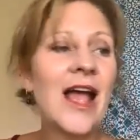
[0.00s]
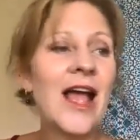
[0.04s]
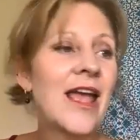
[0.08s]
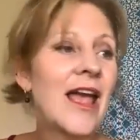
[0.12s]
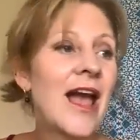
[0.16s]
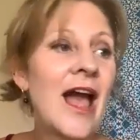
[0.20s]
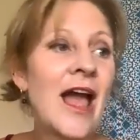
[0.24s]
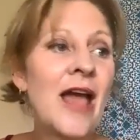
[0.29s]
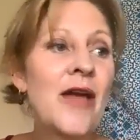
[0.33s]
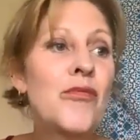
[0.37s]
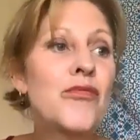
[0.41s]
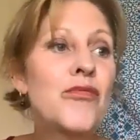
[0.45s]

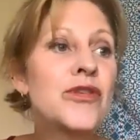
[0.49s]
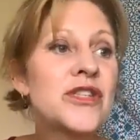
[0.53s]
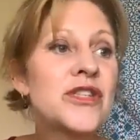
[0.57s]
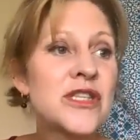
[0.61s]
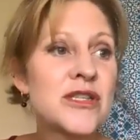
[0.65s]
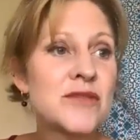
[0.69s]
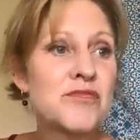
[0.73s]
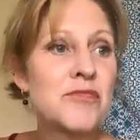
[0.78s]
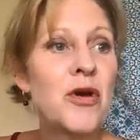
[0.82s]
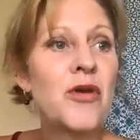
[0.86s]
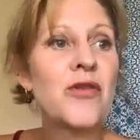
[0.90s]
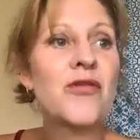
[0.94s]
I would
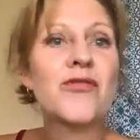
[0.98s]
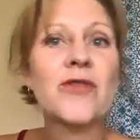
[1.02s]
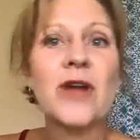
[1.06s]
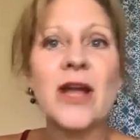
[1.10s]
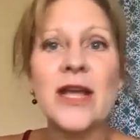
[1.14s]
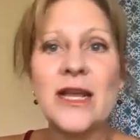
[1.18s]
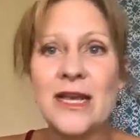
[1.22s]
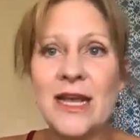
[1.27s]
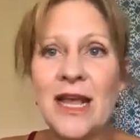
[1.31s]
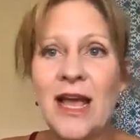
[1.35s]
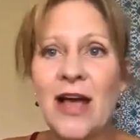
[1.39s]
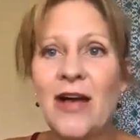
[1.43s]
smoke
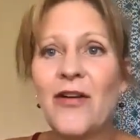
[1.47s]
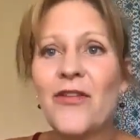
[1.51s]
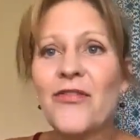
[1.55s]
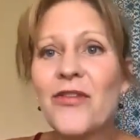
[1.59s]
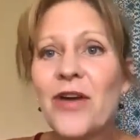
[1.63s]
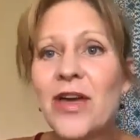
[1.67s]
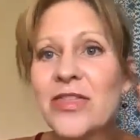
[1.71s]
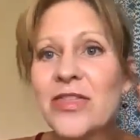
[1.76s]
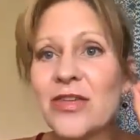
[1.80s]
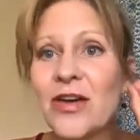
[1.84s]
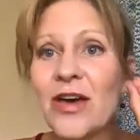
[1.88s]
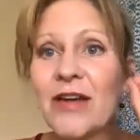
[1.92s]
right now if
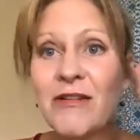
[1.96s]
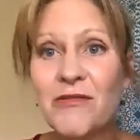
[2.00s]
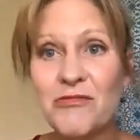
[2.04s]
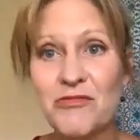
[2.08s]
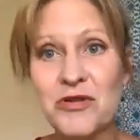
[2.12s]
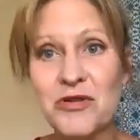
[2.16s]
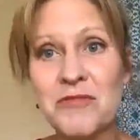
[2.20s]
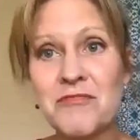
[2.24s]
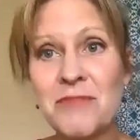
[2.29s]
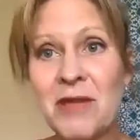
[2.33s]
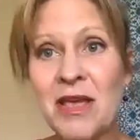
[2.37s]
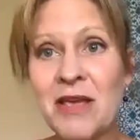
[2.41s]
I thought it
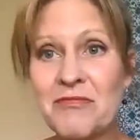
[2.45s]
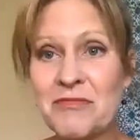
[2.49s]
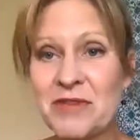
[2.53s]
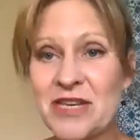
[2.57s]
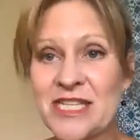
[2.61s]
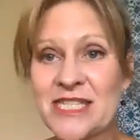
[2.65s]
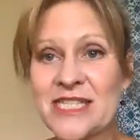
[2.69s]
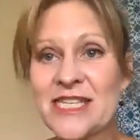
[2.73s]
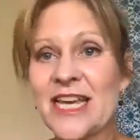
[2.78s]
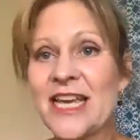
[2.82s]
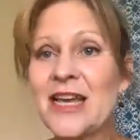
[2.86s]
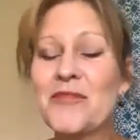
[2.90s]
wouldn't make me
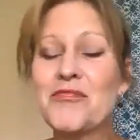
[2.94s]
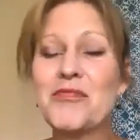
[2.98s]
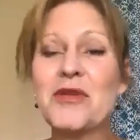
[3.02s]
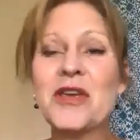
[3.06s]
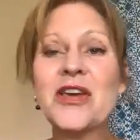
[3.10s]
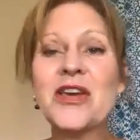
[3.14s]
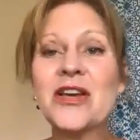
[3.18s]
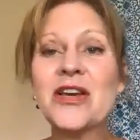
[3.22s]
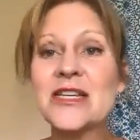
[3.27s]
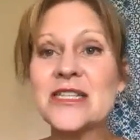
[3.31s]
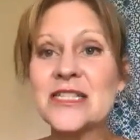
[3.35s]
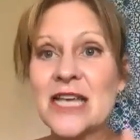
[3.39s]
sick
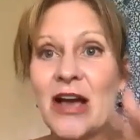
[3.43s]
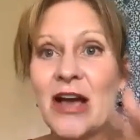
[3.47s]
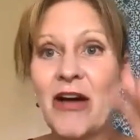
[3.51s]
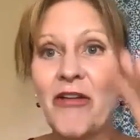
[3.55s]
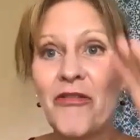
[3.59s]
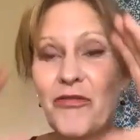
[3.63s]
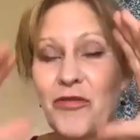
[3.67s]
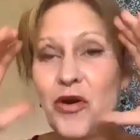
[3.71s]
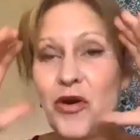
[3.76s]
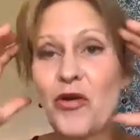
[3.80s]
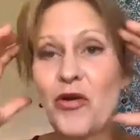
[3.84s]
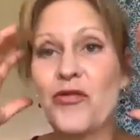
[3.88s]
because
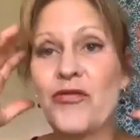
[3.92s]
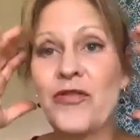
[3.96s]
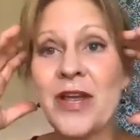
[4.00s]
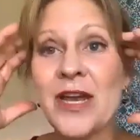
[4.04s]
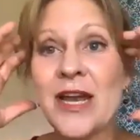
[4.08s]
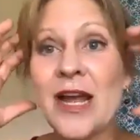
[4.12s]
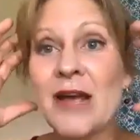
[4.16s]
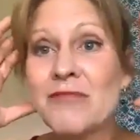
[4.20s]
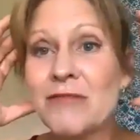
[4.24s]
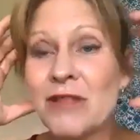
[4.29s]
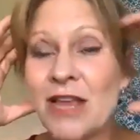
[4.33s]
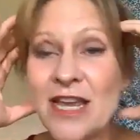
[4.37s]
of COVID.
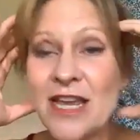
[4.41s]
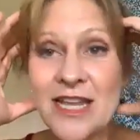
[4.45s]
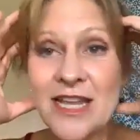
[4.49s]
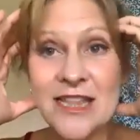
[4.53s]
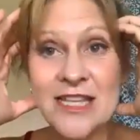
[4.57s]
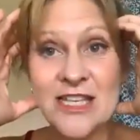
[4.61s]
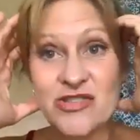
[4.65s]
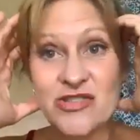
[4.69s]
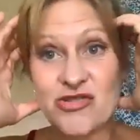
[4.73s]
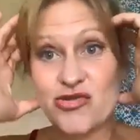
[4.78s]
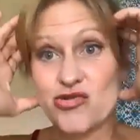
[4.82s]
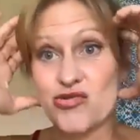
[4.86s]
I'm like in
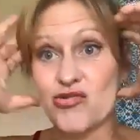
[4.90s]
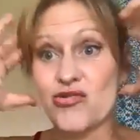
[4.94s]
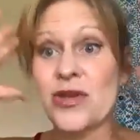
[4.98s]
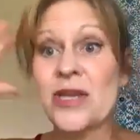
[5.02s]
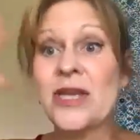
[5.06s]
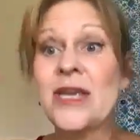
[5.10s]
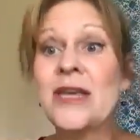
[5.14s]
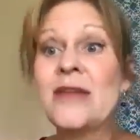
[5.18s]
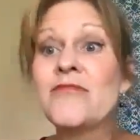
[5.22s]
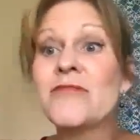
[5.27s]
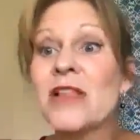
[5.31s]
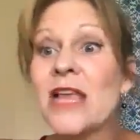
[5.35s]
this
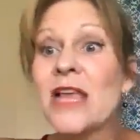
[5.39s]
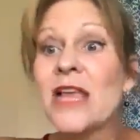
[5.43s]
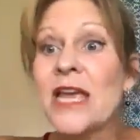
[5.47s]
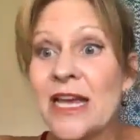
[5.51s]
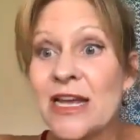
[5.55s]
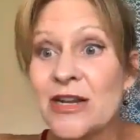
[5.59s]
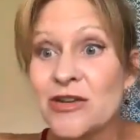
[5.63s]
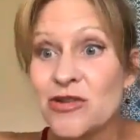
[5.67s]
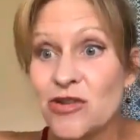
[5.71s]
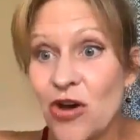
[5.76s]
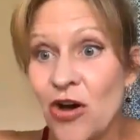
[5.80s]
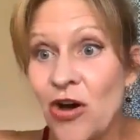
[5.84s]

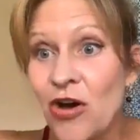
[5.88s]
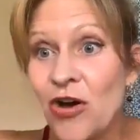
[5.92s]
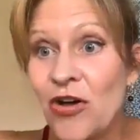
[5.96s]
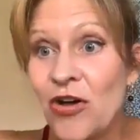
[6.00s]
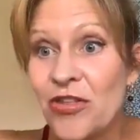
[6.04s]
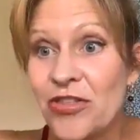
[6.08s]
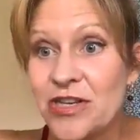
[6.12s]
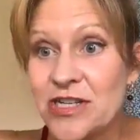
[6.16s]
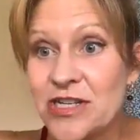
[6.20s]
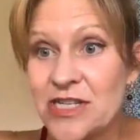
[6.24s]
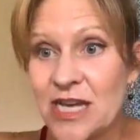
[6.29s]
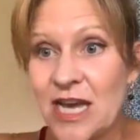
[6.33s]
dreamland all
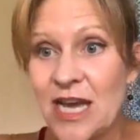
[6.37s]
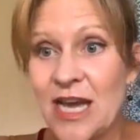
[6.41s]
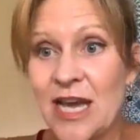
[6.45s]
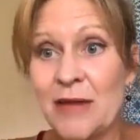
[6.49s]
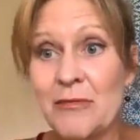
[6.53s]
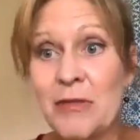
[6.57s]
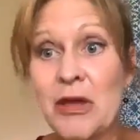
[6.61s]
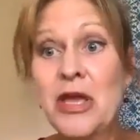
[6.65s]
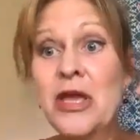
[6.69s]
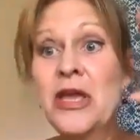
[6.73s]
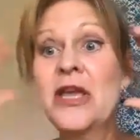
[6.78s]
the time.